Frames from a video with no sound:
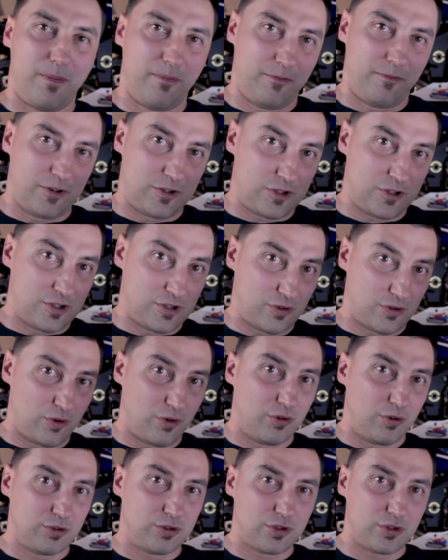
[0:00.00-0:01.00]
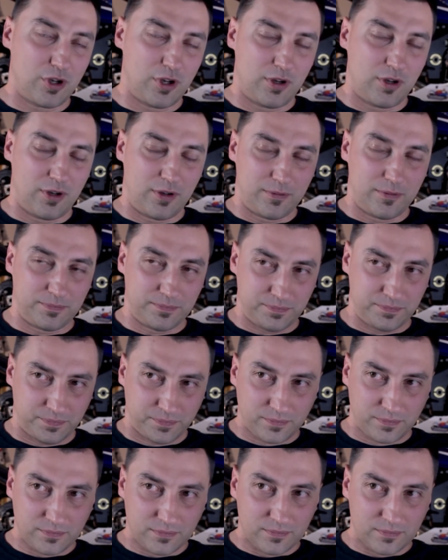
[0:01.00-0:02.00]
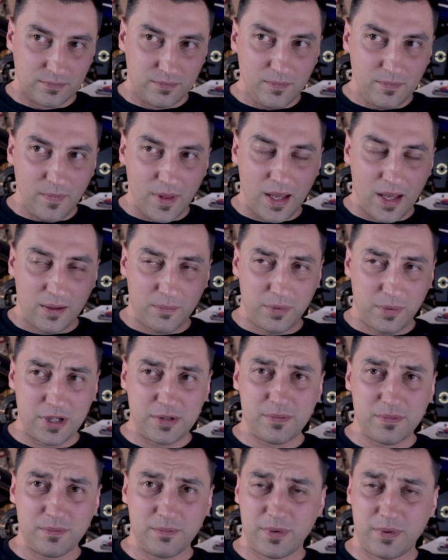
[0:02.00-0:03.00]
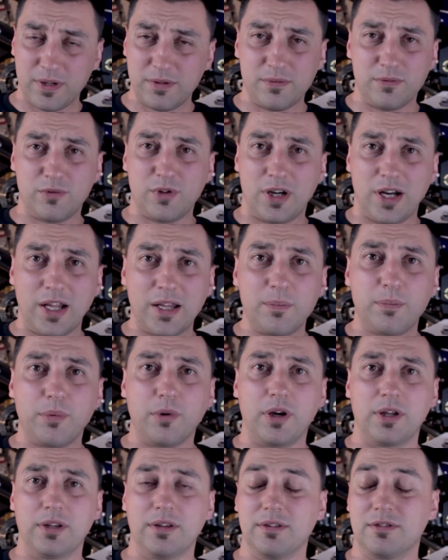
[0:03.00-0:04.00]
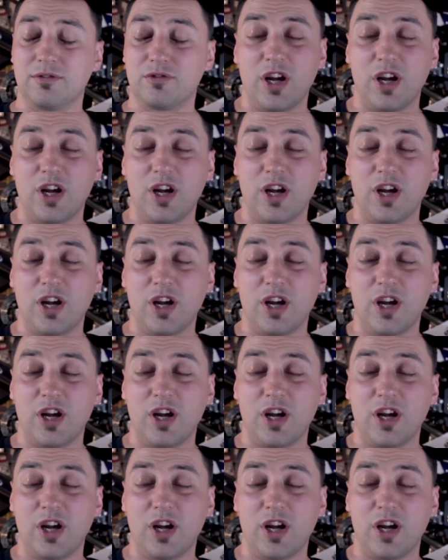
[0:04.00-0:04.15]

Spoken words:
Which is also brings me to another point.